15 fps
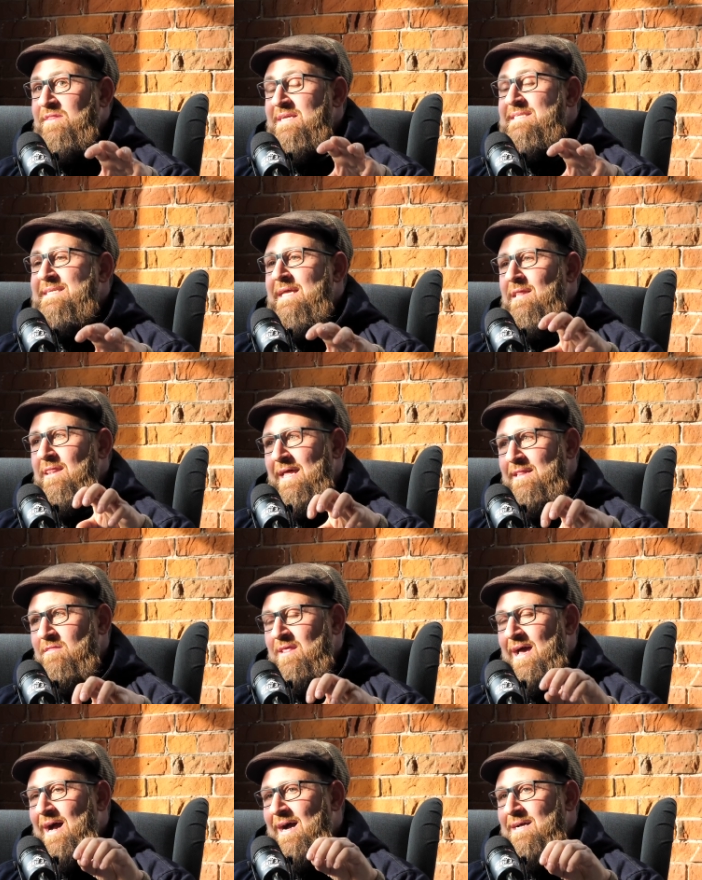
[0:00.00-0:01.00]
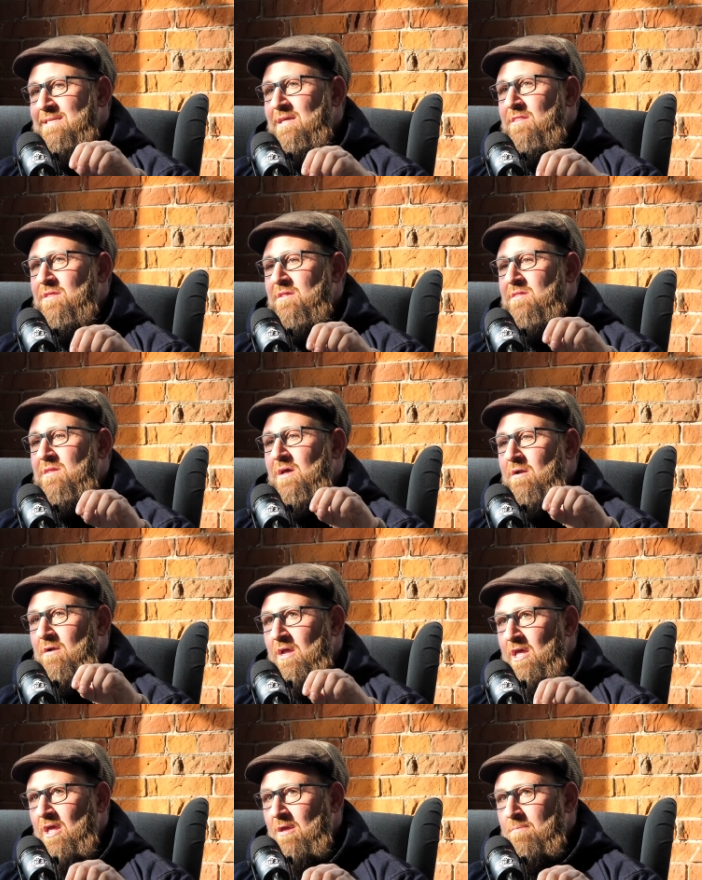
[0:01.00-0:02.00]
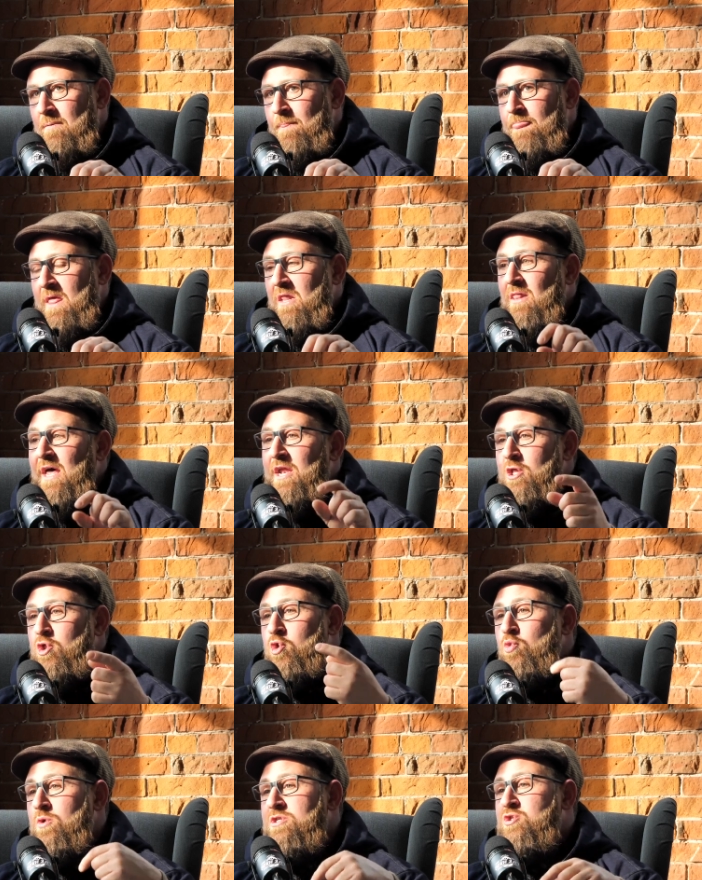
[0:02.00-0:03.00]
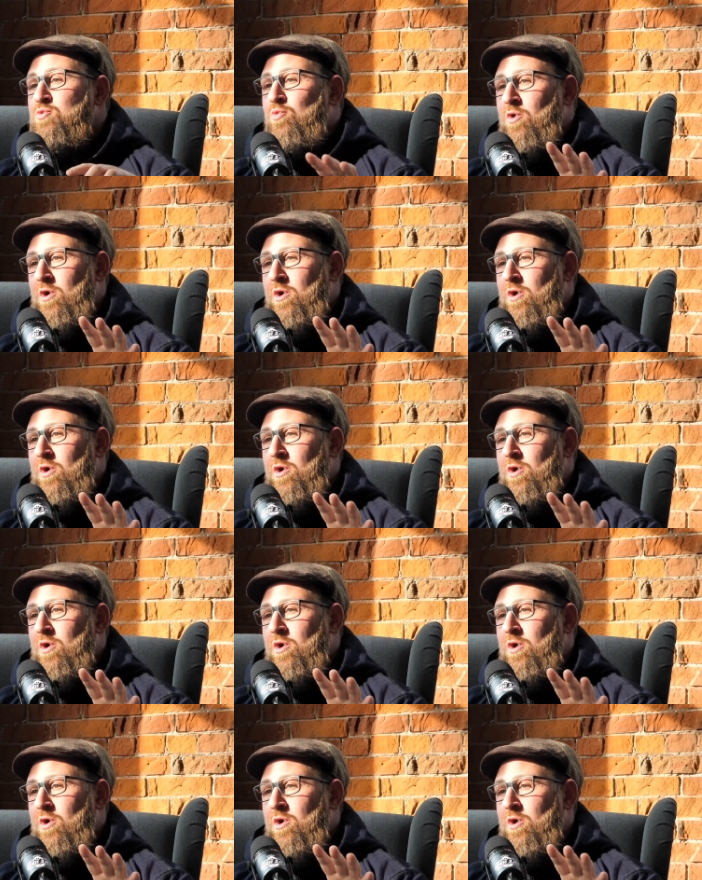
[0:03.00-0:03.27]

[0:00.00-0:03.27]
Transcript: They say, let the hadith at tarhib let it do its